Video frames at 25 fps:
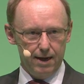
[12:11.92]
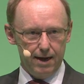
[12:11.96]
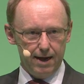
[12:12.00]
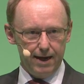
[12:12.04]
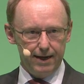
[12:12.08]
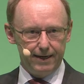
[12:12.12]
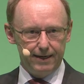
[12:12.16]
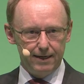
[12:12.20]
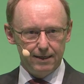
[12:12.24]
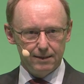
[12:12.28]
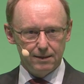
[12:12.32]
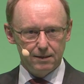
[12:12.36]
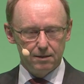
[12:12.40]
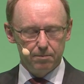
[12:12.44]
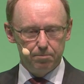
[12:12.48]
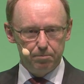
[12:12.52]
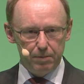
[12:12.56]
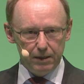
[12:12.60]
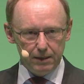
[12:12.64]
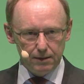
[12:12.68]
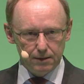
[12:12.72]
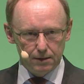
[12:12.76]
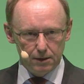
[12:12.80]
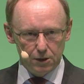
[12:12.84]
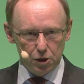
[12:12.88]
I guess the
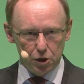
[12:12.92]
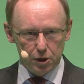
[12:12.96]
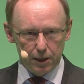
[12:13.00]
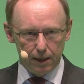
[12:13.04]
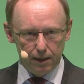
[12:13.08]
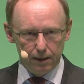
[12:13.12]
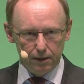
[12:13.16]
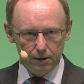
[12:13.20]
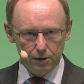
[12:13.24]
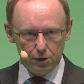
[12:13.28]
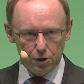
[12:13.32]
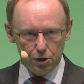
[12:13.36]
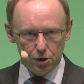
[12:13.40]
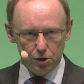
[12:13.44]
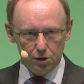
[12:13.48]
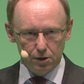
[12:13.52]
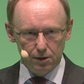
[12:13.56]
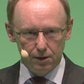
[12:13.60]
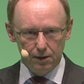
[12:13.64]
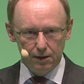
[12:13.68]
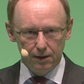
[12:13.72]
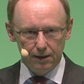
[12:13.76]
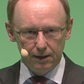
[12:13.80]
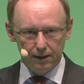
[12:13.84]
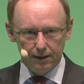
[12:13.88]
biggest challenge
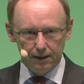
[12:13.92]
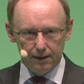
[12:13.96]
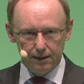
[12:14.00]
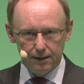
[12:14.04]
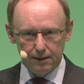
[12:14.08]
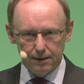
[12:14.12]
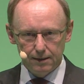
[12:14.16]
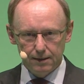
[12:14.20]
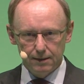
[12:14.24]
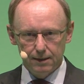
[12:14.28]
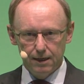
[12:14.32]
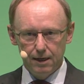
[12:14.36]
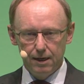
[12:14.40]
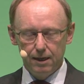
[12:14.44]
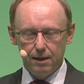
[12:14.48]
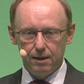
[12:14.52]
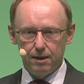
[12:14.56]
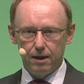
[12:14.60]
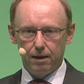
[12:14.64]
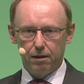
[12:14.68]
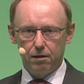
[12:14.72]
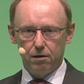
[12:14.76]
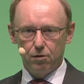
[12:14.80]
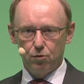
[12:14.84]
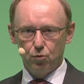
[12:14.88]
is
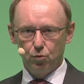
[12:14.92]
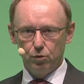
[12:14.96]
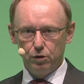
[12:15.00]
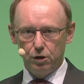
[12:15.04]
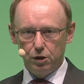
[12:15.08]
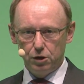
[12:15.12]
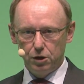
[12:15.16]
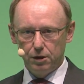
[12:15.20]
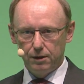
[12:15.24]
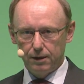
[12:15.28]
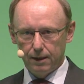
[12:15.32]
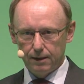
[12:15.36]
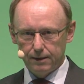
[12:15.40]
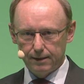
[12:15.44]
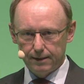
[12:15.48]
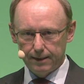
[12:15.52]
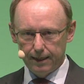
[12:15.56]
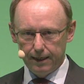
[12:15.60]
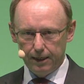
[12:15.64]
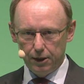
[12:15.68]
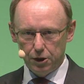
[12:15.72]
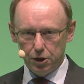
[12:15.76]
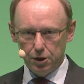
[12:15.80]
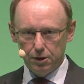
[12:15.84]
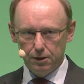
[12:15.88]
that through
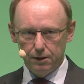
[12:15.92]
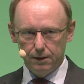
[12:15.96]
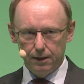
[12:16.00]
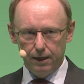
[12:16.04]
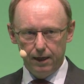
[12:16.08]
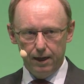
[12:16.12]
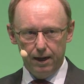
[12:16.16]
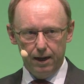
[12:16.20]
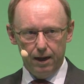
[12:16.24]
digitization